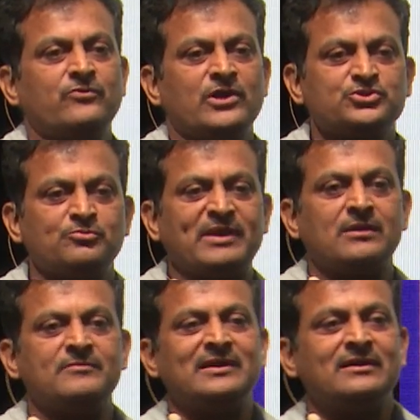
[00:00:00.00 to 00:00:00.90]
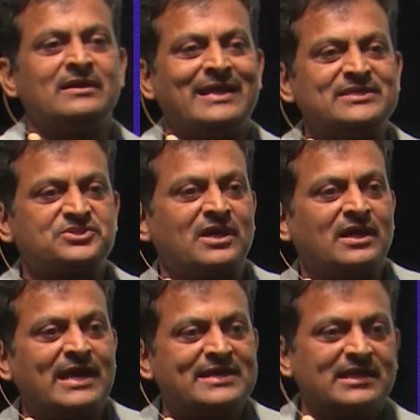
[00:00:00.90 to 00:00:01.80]
wants to become a
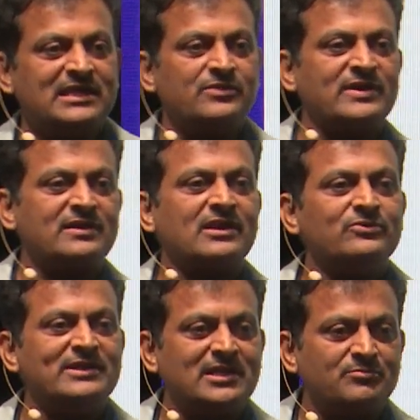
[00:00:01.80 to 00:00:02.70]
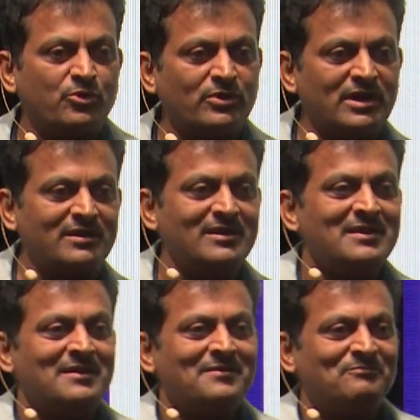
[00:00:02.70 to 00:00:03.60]
ESCA category 1 regulated broker,
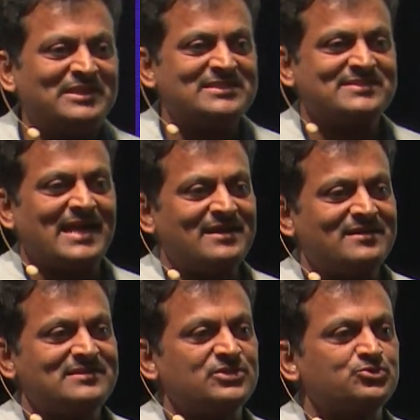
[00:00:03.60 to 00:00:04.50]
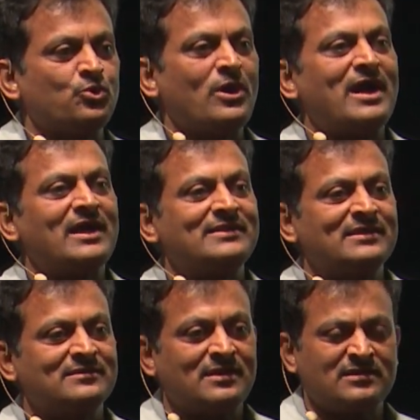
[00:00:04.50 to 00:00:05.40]
but the standards are so high,
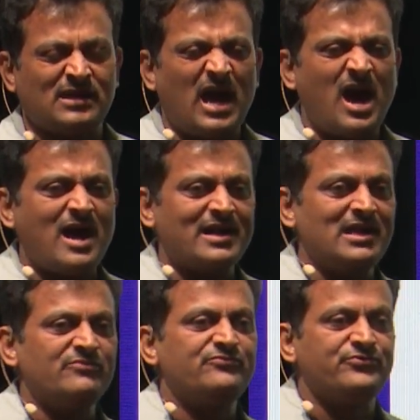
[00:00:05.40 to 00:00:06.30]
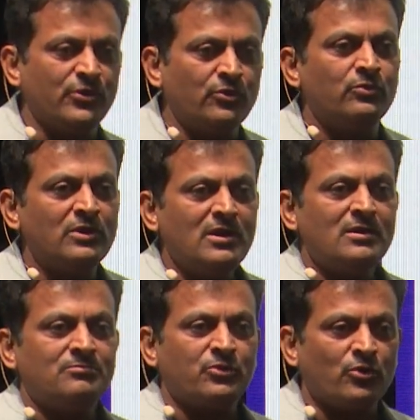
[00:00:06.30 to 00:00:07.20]
there are hardly few
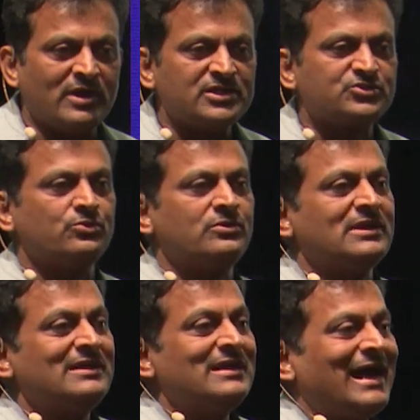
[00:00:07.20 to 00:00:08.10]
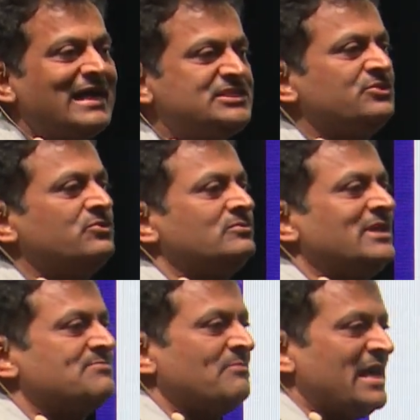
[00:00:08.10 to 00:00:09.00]
brokers could achieve
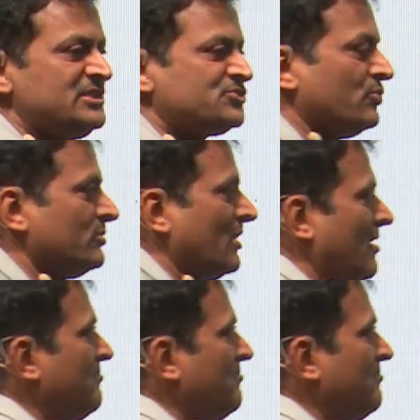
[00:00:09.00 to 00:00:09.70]
that milestone of